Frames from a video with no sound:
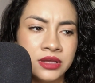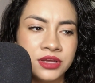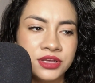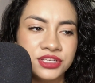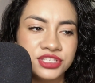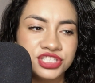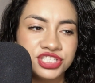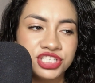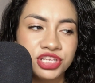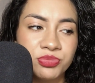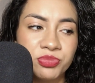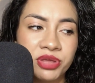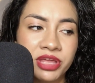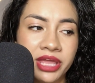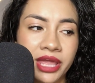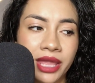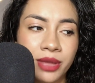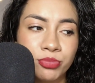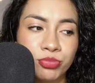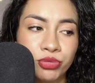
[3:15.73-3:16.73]
She
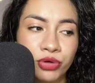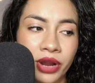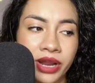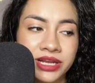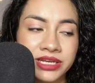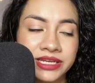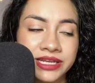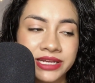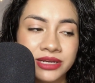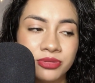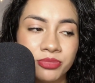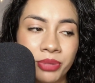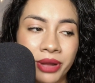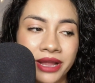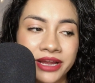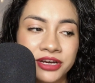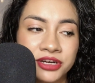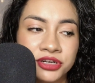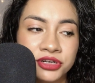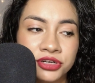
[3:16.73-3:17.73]
became pregnant by
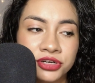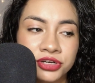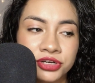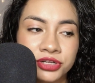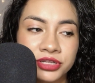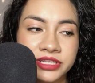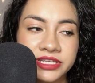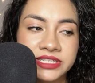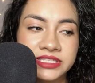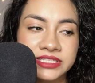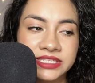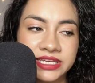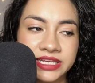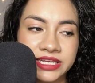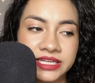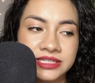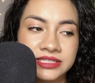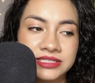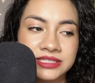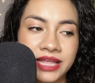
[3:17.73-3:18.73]
her early
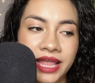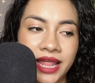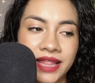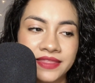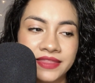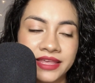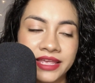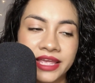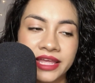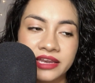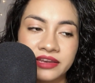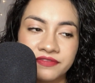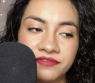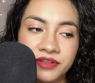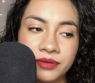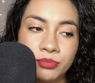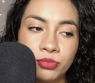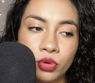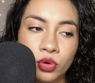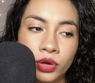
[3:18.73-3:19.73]
teens and the
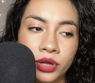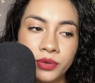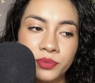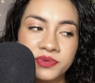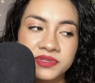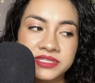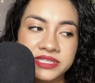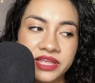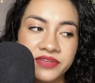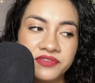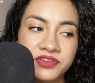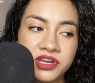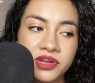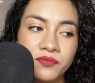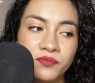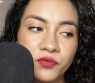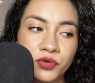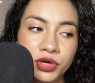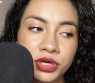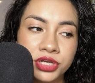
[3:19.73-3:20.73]
infant boy was given up
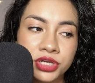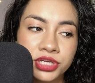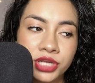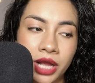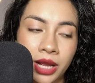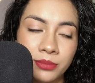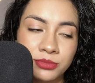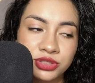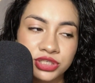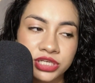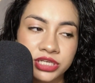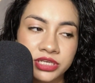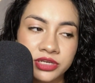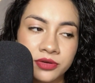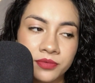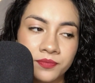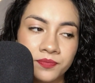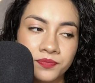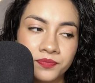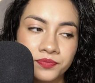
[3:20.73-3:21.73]
for adoption.
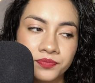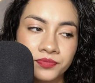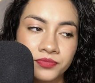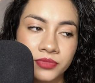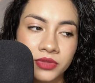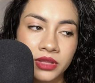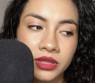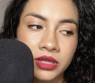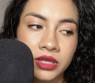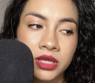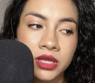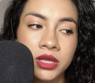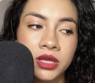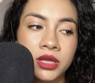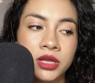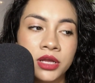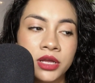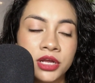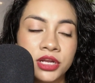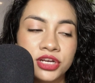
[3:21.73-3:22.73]

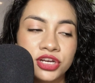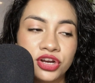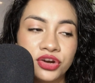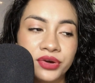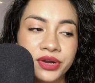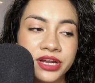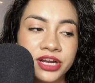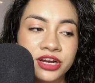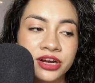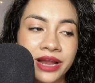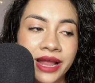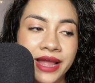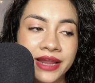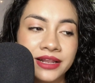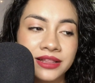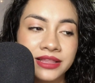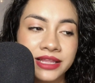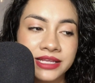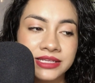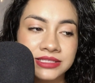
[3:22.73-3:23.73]
During her
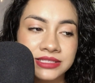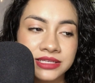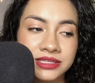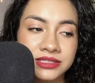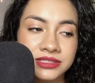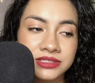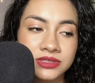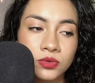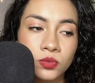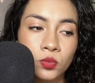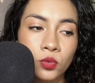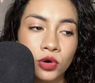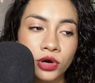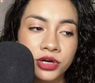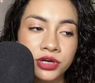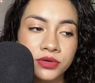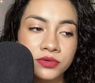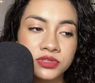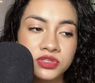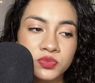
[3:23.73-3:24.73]
adolescence,
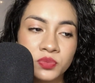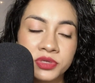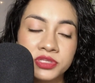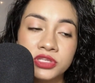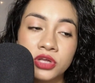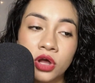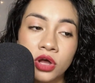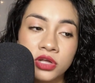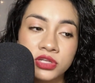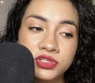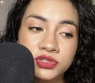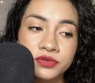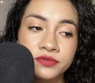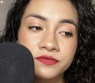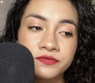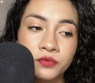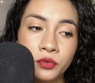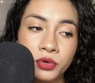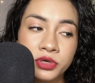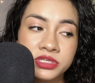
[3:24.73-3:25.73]
Wuornos was also
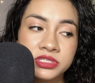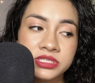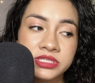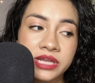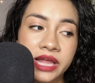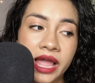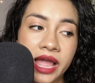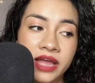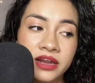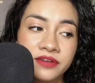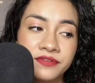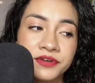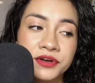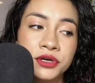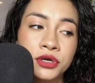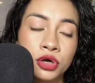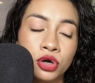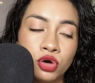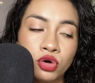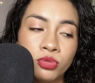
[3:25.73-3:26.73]
forced out of her
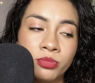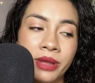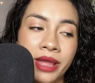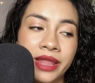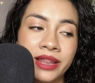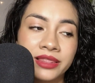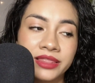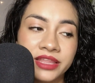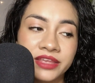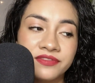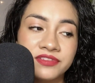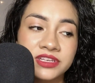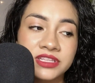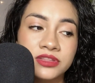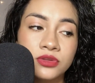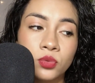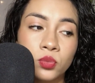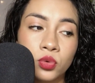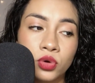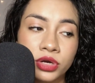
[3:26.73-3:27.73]
home and lived in the
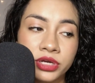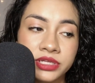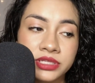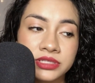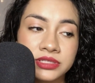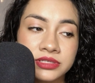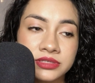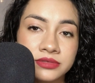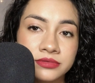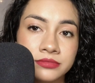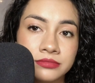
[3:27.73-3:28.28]
woods.